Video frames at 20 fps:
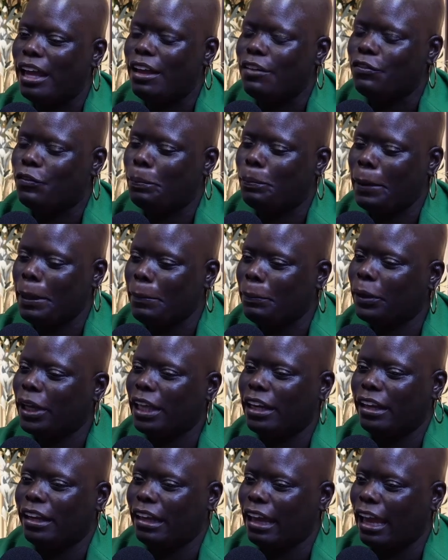people
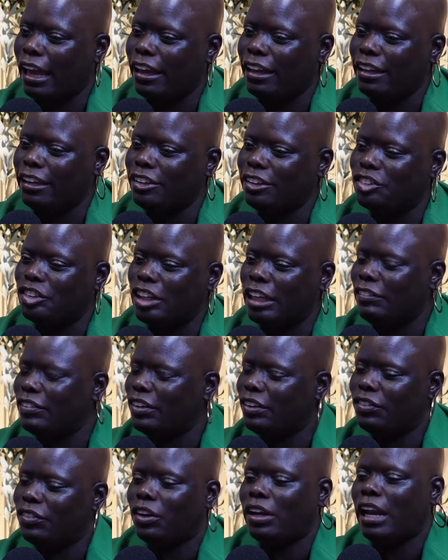can engage, even
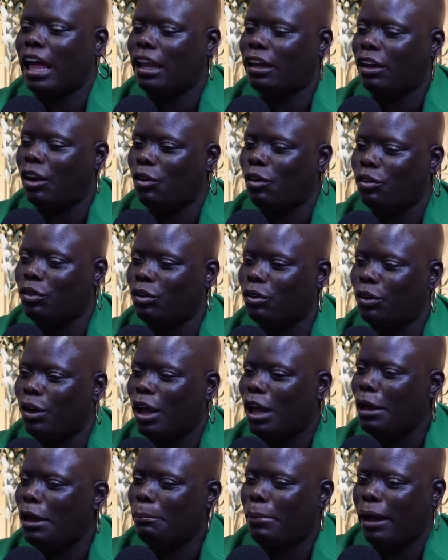if they're not local,
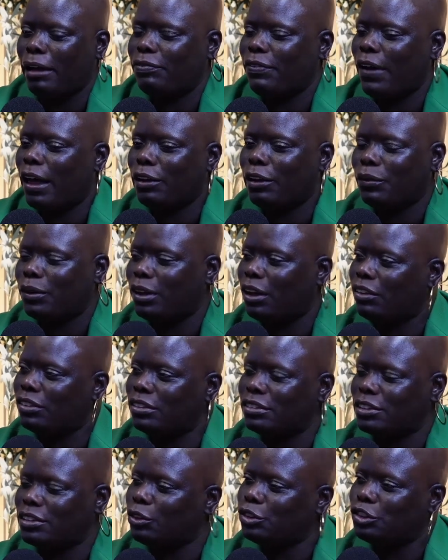by following
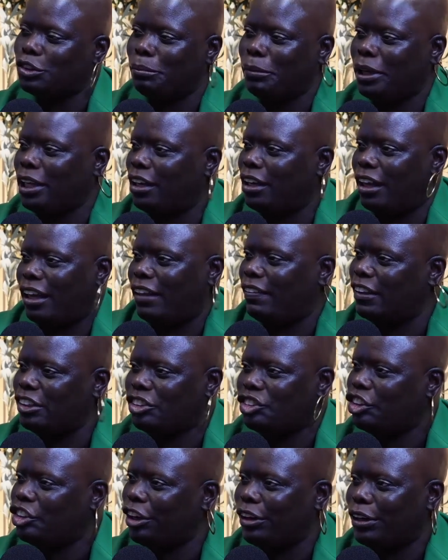on social media and
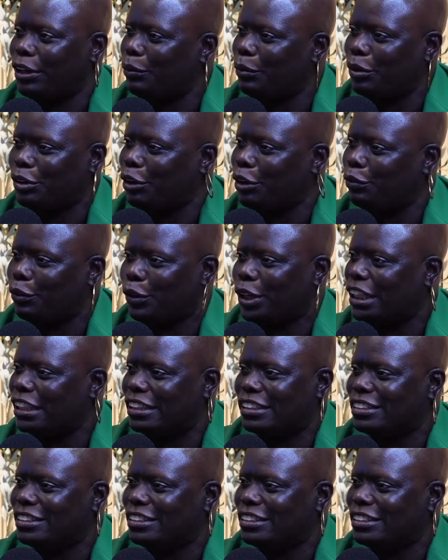then sharing it with their friends.